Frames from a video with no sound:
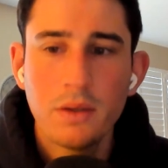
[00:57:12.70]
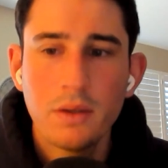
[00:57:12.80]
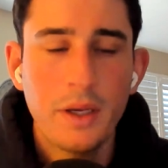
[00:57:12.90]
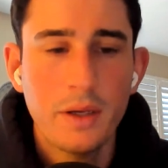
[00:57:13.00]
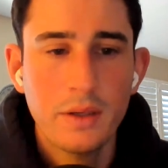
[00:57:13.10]

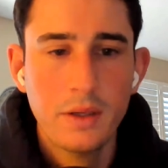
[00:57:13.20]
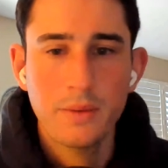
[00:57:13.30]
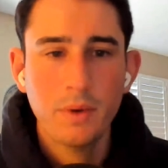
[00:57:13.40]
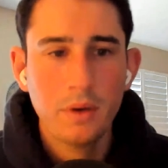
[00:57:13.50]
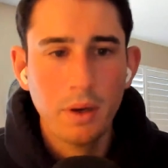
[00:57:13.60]
Yeah. Yeah.
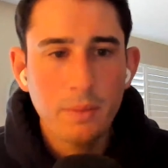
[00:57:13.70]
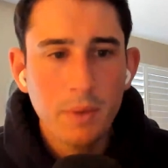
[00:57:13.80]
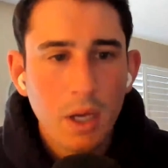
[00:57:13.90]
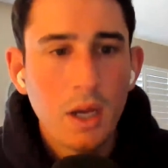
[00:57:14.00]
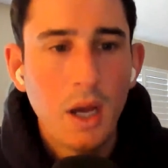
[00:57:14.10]
yeah. Okay.
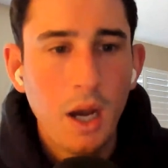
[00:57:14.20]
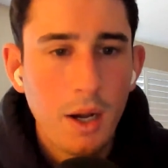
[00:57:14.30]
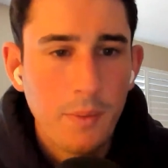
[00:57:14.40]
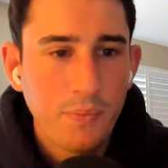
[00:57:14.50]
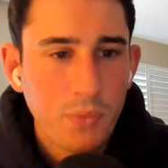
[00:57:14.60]

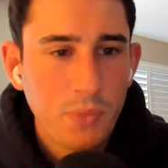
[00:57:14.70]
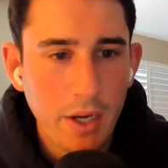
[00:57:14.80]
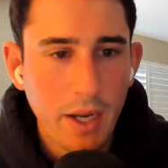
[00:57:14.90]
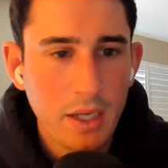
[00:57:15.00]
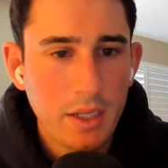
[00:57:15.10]
Um, all
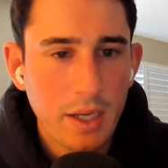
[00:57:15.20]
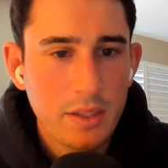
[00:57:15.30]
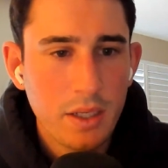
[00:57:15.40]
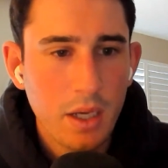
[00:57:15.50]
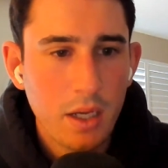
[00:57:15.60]
right. Ne-
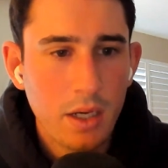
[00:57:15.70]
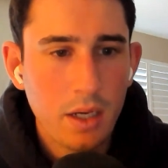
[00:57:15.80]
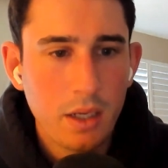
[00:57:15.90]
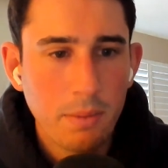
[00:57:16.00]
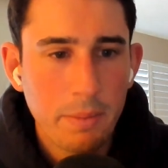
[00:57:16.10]
next, uh,
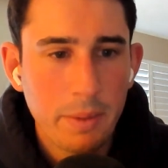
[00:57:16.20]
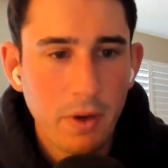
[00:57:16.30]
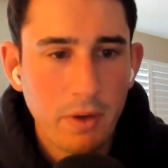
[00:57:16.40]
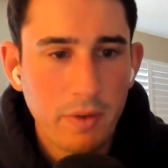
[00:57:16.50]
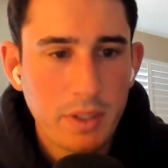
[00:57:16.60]
a couple big
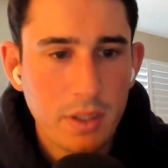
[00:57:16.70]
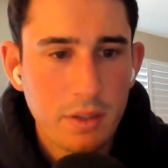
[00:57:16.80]
fundraisers.